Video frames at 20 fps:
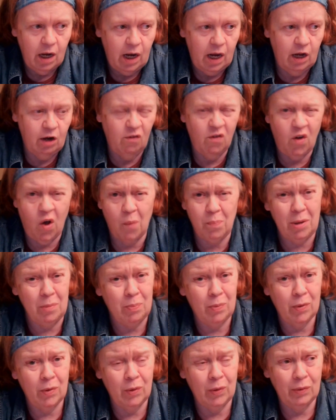And of all
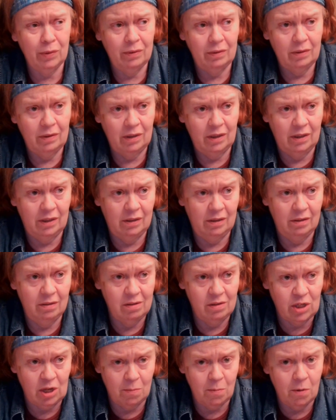people,
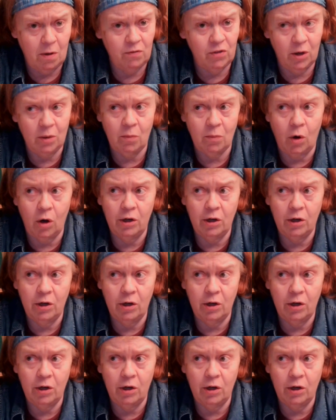some of them